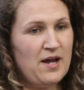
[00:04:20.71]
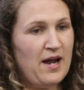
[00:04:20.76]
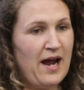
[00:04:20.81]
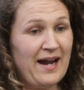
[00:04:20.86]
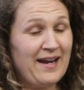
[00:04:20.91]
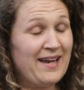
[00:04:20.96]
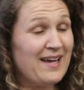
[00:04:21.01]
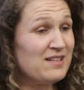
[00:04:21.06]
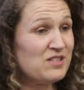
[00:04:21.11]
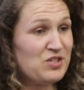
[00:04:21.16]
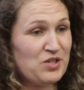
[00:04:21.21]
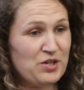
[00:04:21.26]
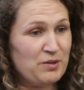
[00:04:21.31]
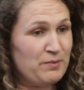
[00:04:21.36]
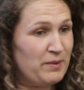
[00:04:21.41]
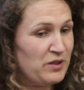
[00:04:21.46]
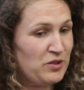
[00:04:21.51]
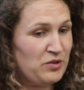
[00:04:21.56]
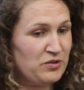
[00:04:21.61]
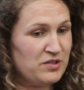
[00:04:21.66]
I get to know
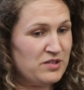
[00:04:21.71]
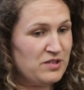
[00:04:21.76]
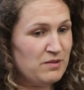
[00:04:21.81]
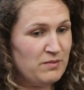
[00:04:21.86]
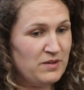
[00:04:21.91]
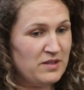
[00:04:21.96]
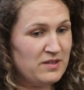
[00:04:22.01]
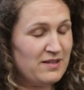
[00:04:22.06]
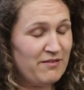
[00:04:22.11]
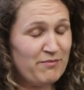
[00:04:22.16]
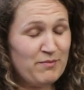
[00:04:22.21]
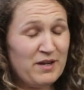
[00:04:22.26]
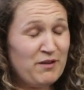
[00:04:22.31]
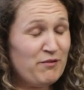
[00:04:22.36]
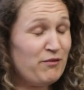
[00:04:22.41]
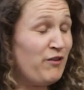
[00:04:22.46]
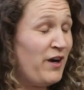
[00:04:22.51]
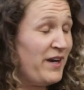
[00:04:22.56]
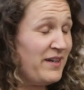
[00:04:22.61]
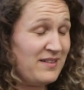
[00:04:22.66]
my customers, I've made
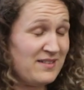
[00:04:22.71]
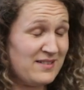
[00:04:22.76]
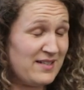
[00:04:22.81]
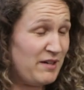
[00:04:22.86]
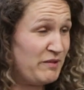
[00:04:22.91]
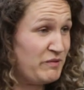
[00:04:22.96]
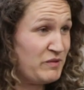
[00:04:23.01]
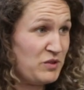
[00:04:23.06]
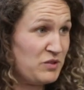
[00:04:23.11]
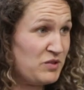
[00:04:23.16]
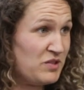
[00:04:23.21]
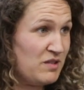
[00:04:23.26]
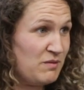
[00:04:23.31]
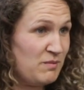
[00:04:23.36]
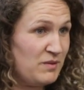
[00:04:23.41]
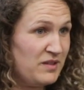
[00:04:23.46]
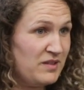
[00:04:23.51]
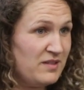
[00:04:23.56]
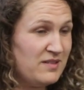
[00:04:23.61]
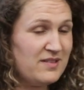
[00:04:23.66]
friends out of
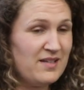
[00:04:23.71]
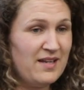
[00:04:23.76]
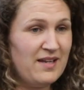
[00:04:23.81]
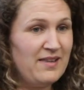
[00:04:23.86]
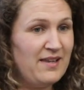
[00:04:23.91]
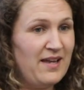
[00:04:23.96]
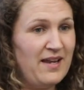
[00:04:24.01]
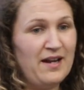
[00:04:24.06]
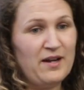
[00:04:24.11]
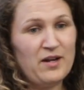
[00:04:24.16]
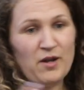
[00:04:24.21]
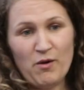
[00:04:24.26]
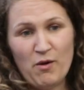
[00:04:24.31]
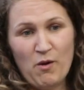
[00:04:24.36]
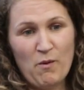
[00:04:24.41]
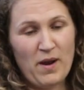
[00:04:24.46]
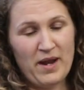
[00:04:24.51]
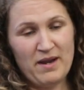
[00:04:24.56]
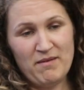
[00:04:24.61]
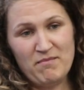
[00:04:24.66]
customers, and then I go
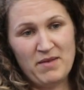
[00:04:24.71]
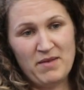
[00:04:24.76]
away and